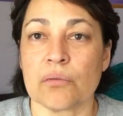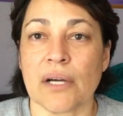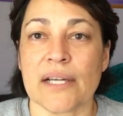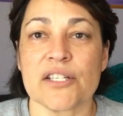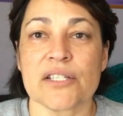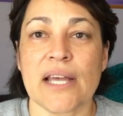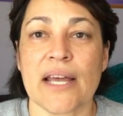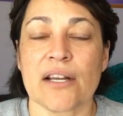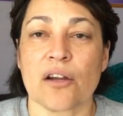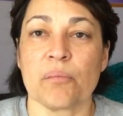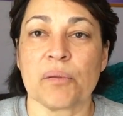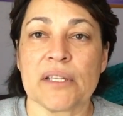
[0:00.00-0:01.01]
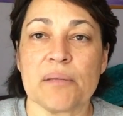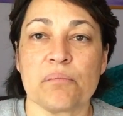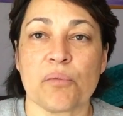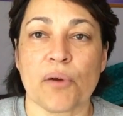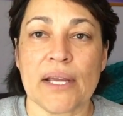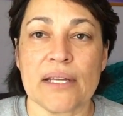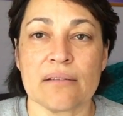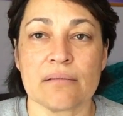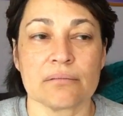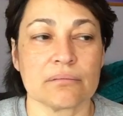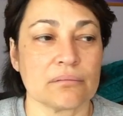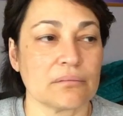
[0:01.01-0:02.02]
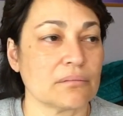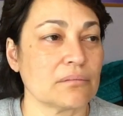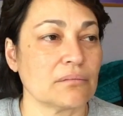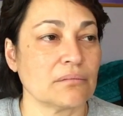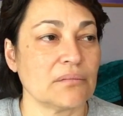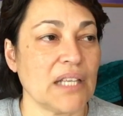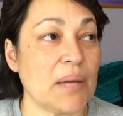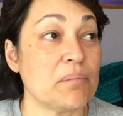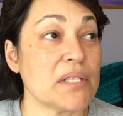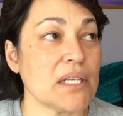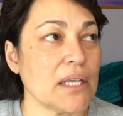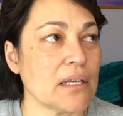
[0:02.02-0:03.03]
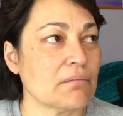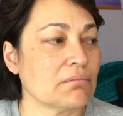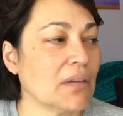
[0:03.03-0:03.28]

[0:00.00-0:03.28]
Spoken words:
I just had a complete brain emptying.